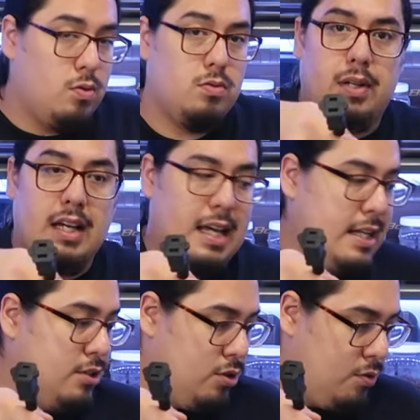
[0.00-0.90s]
plug it
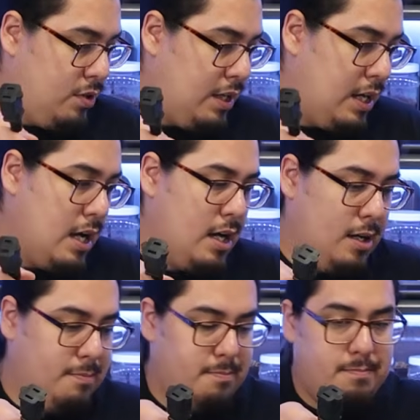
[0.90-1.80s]
into the
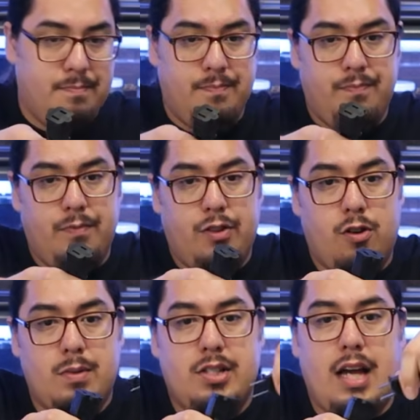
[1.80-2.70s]

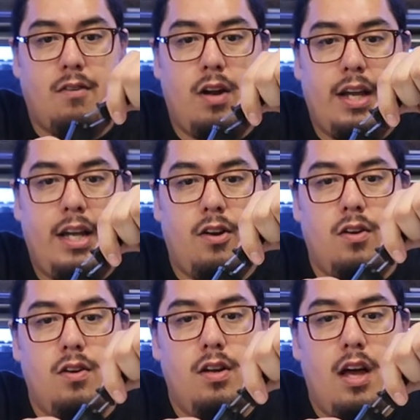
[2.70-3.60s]
thermostat right
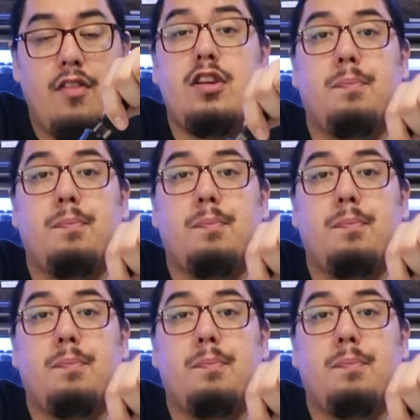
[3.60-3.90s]
here, and then